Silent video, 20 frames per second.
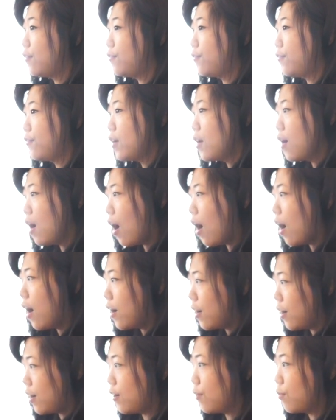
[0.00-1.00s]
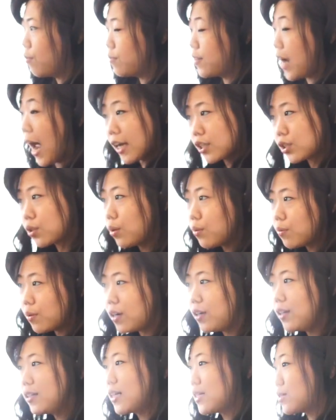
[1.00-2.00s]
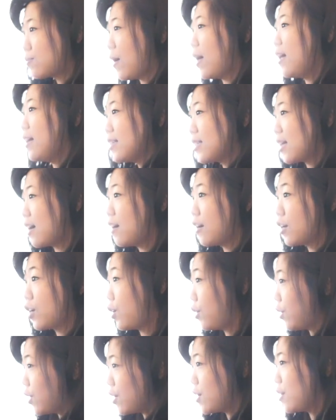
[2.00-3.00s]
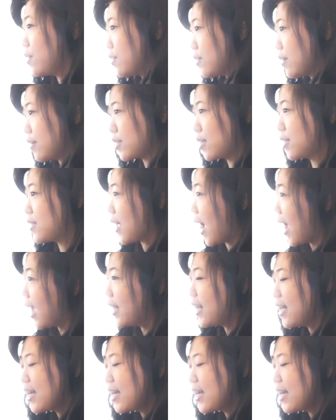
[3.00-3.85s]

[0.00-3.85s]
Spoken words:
our natural world as well as our current society.